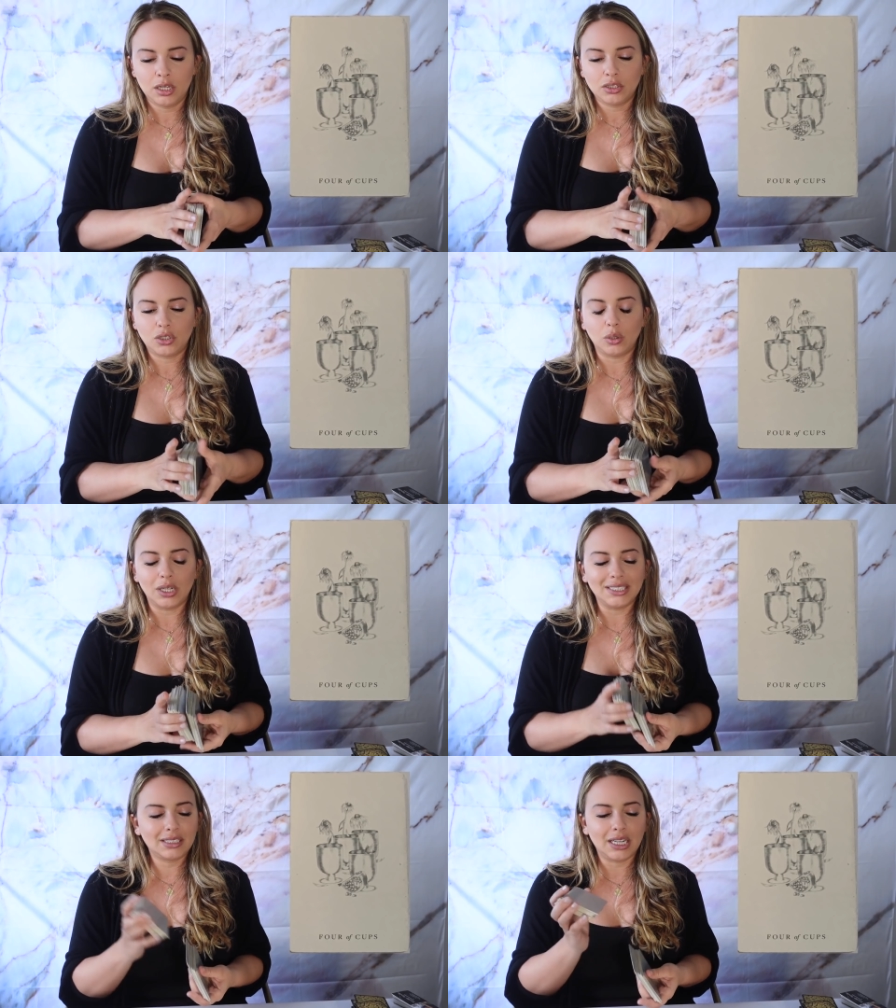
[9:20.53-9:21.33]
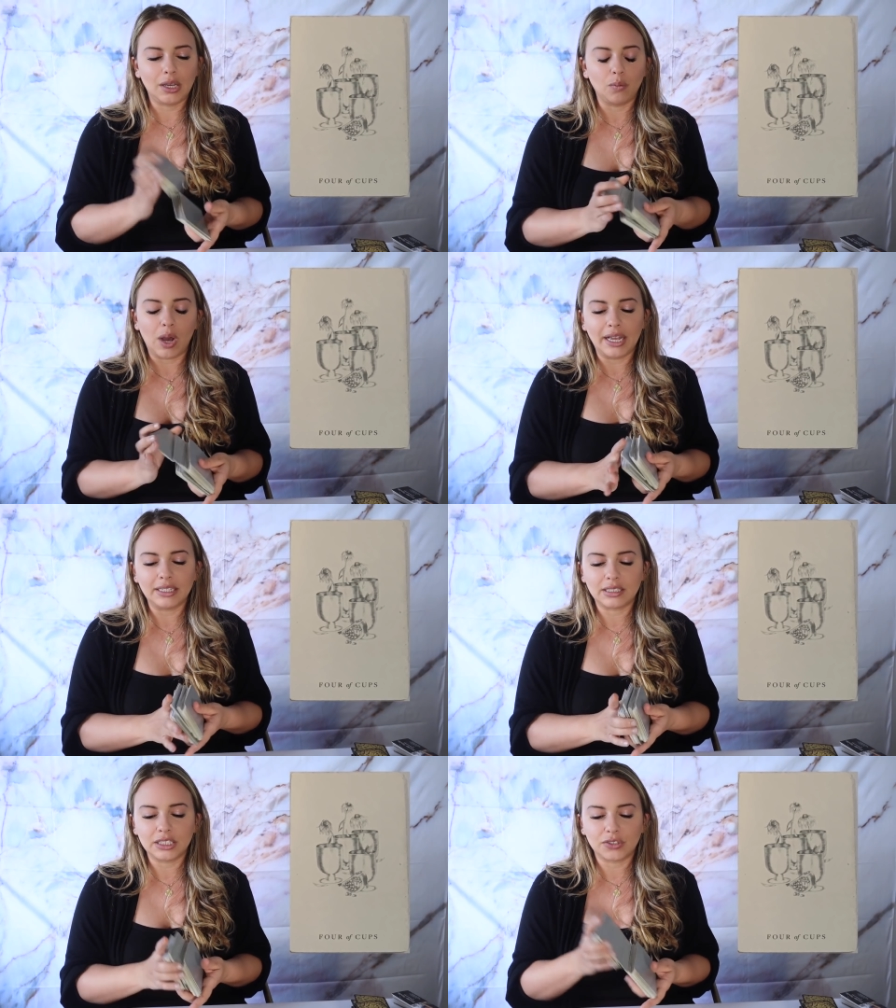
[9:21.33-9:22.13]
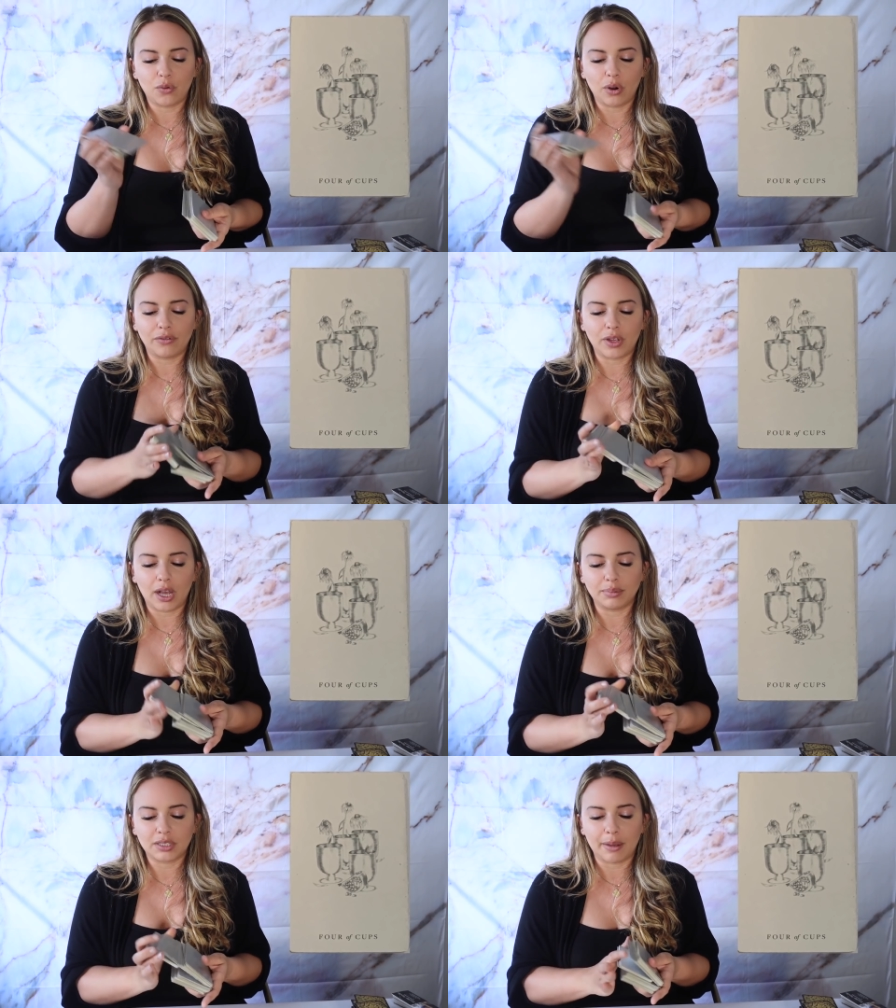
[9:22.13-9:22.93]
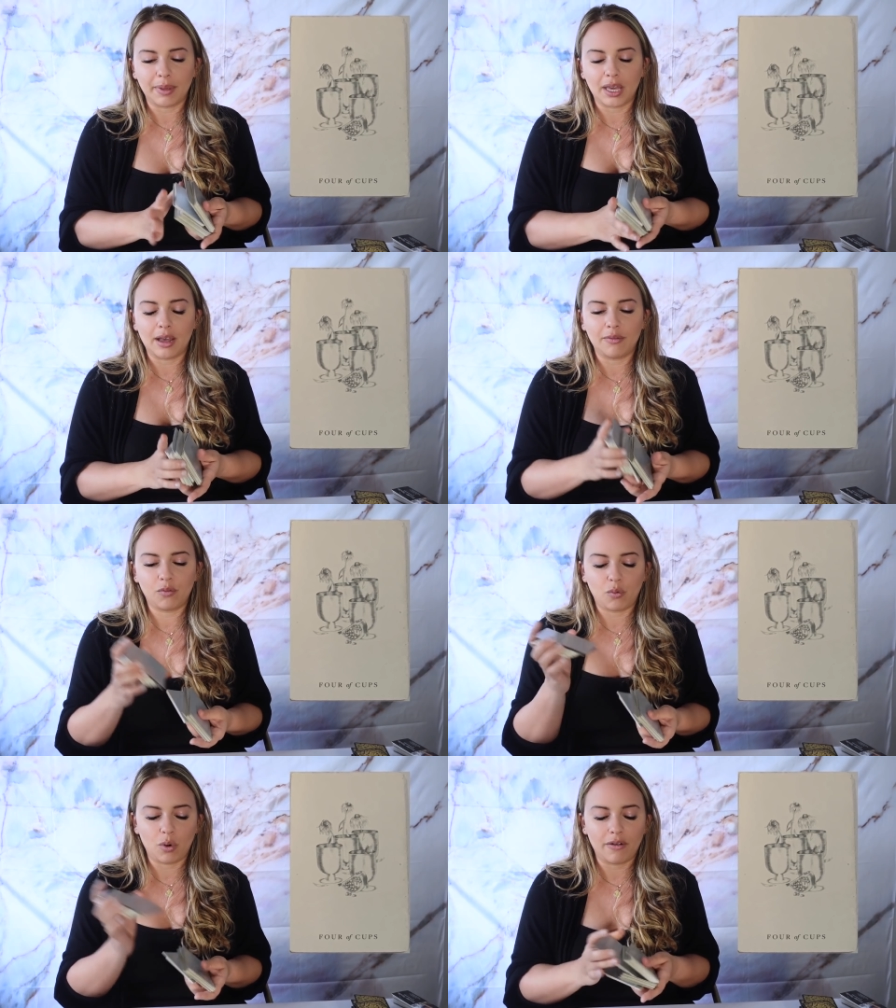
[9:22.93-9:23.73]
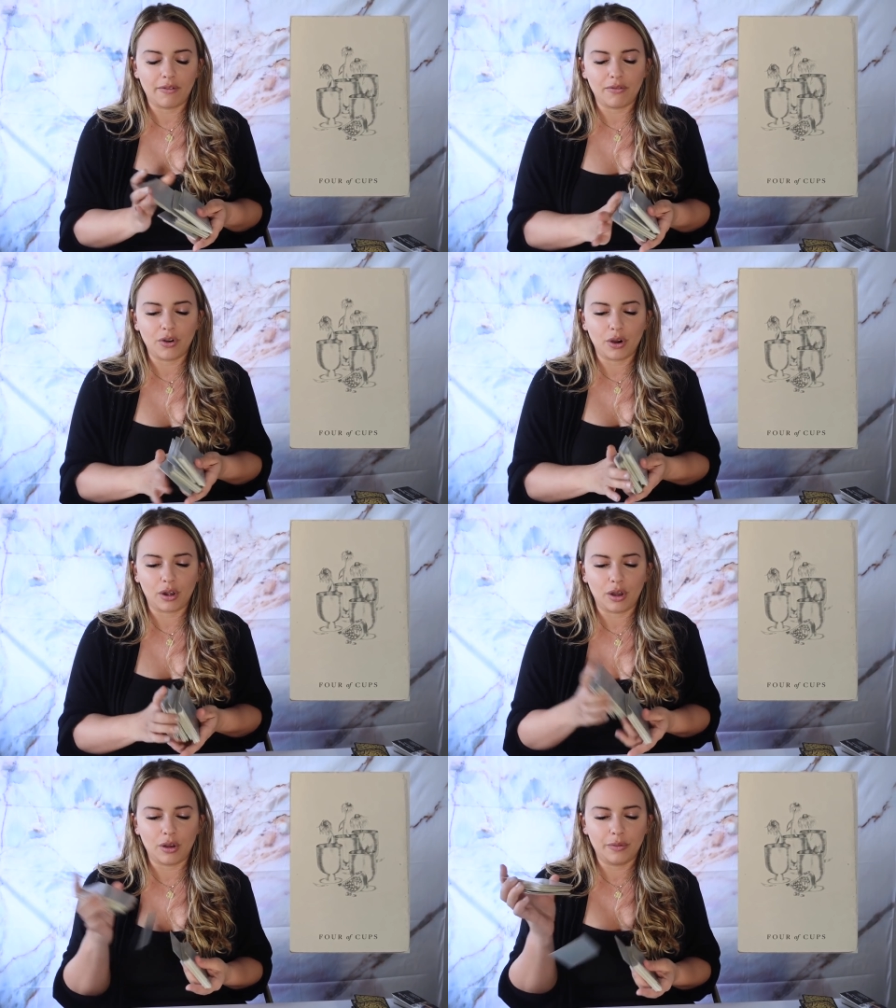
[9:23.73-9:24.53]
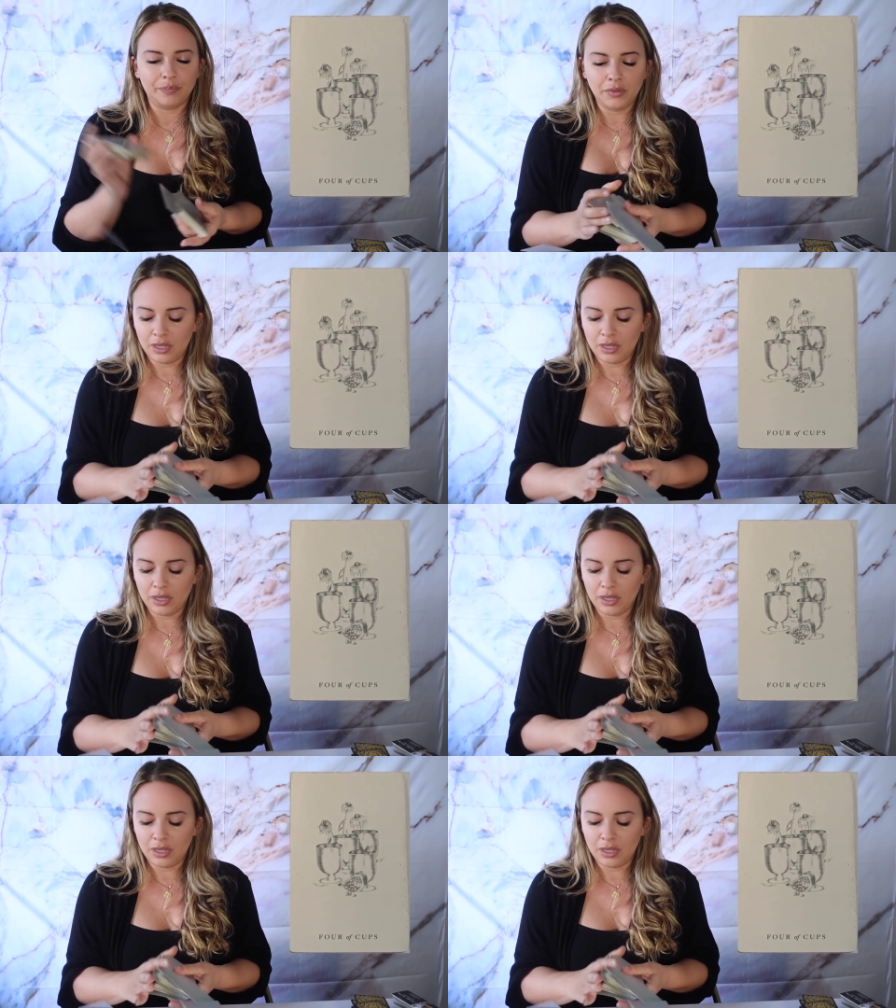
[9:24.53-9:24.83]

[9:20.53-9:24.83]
So let's see, why is this Four of Cups coming up for Virgo?